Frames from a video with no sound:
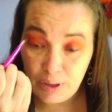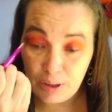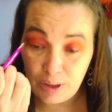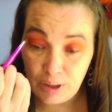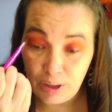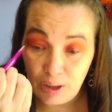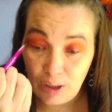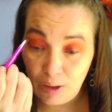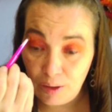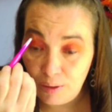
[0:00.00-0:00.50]

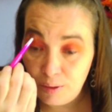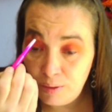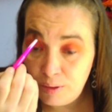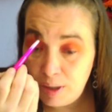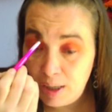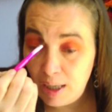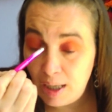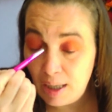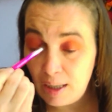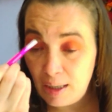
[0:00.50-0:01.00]
you know,
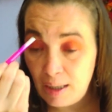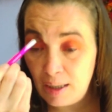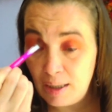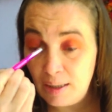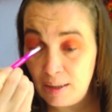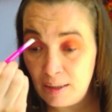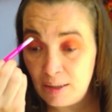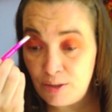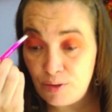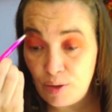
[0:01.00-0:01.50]

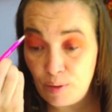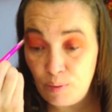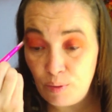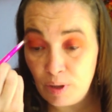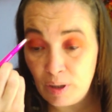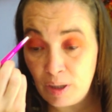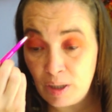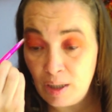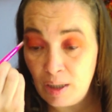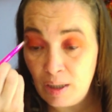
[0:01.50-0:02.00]
and so I
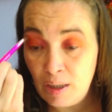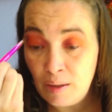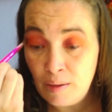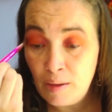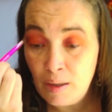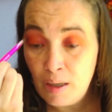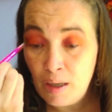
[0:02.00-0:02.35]
really,